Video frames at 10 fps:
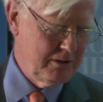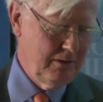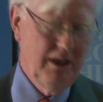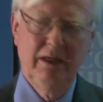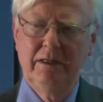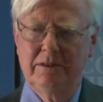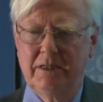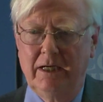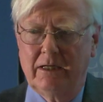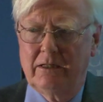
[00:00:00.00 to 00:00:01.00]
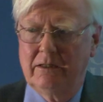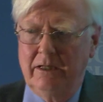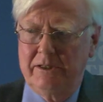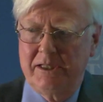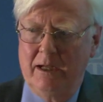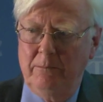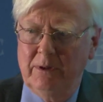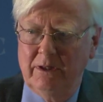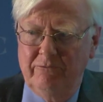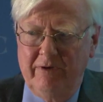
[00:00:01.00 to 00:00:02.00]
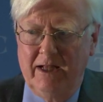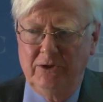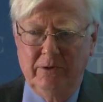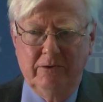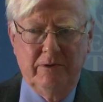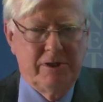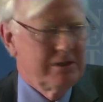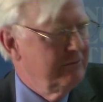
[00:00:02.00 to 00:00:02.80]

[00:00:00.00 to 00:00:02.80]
to take the example of value at risk,